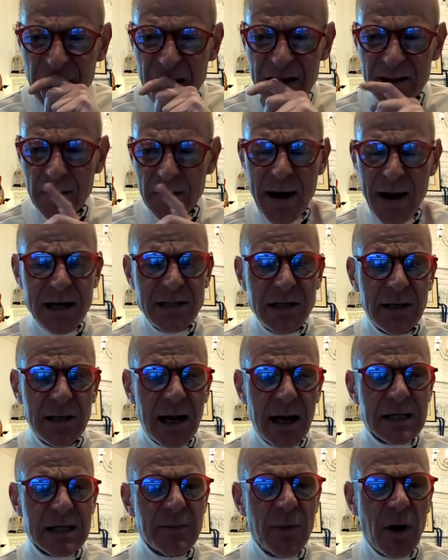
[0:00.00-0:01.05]
The
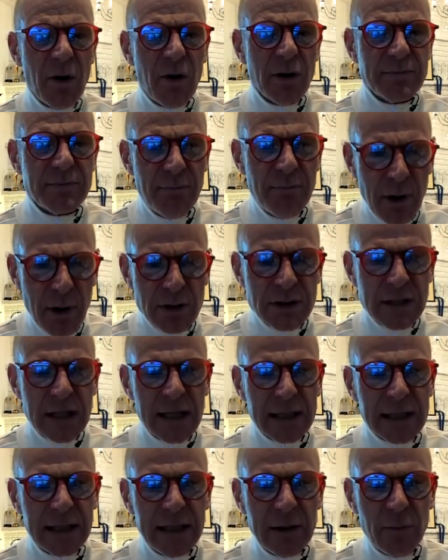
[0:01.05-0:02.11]
masterclass most
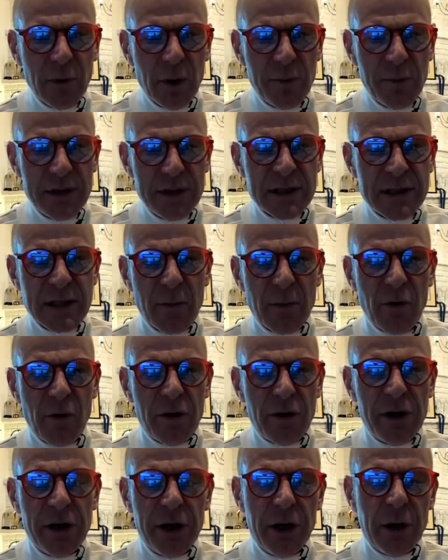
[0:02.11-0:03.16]
likely will be
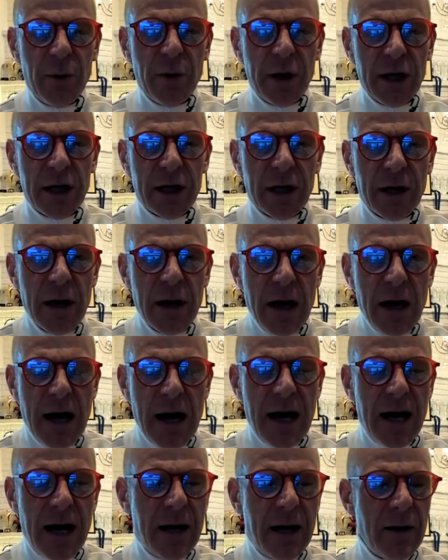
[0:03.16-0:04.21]
somewhere in the new year.
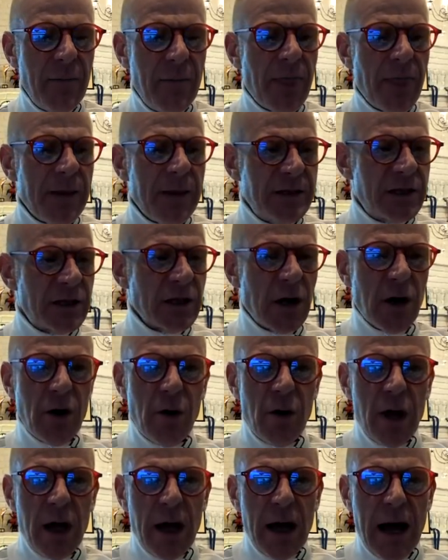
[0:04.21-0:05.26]

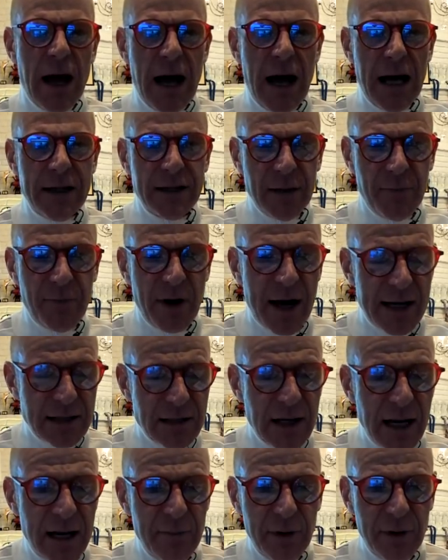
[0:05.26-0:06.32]
So the brass
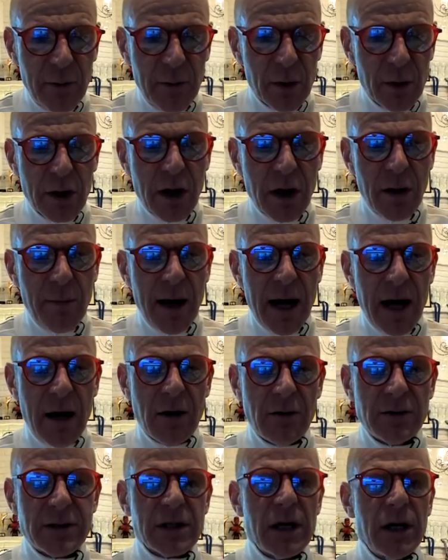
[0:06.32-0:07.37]
library will come
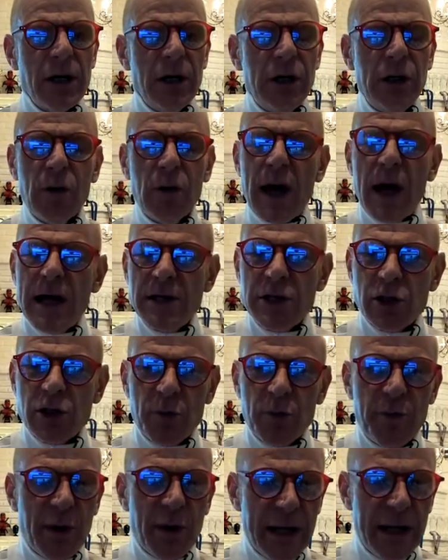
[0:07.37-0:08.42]
out. You guys
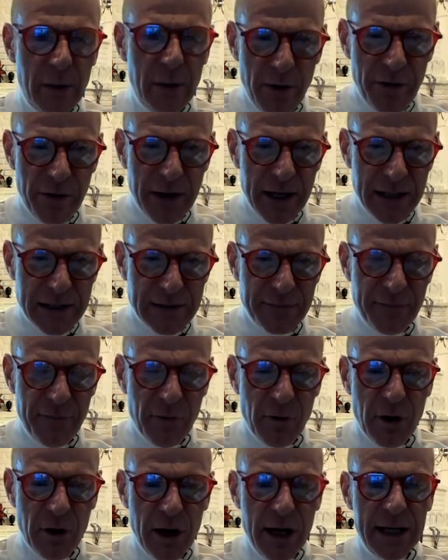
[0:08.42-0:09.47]
should play with it
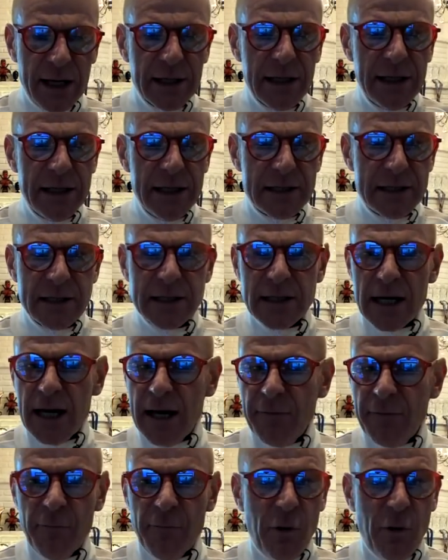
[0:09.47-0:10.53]
for at least
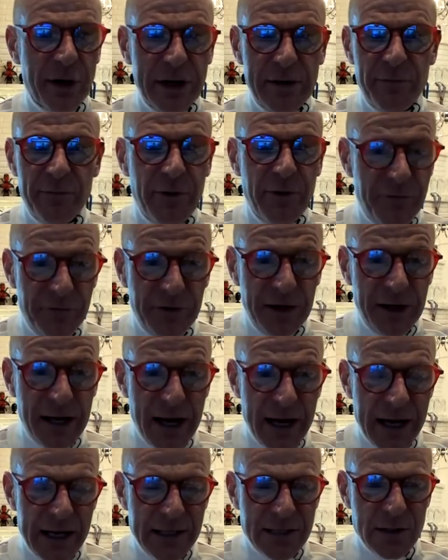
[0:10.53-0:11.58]
40, 50
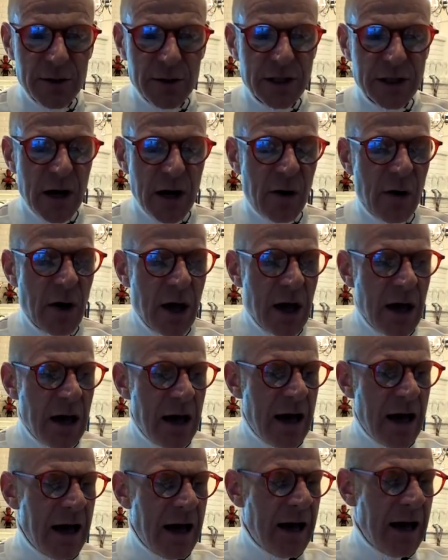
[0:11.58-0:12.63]
days or so.
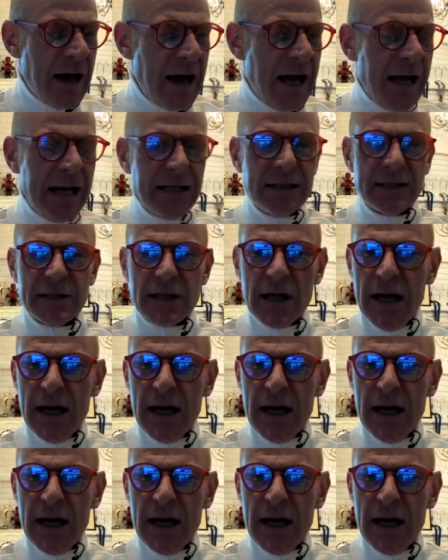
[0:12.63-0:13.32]
And